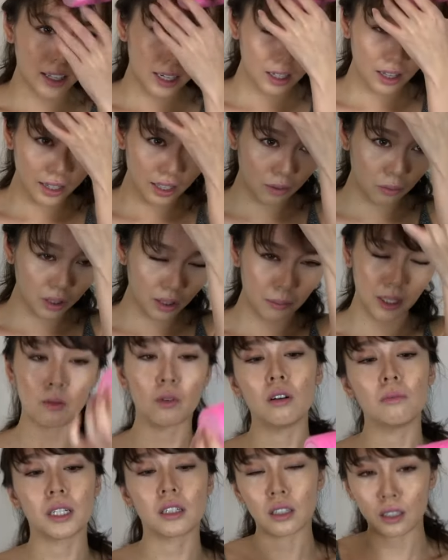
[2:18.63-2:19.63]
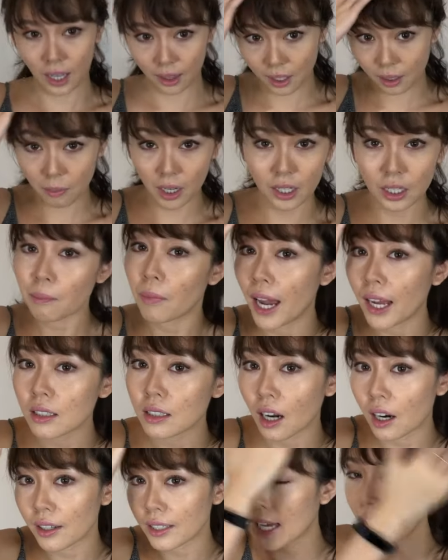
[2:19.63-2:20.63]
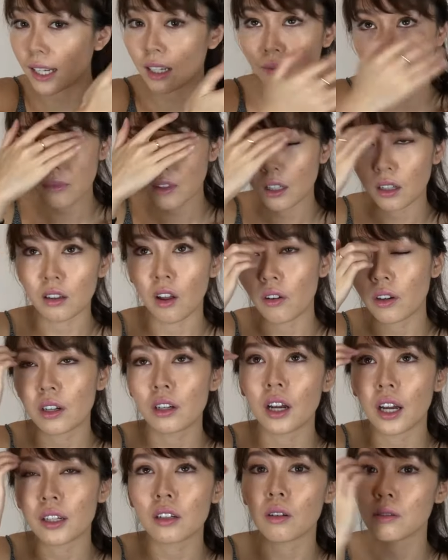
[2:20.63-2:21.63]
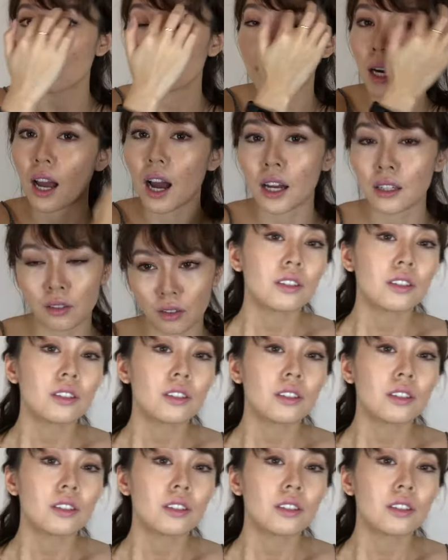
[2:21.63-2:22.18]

get like a really big roll because I think my bangs are getting longer and closer to my eyes.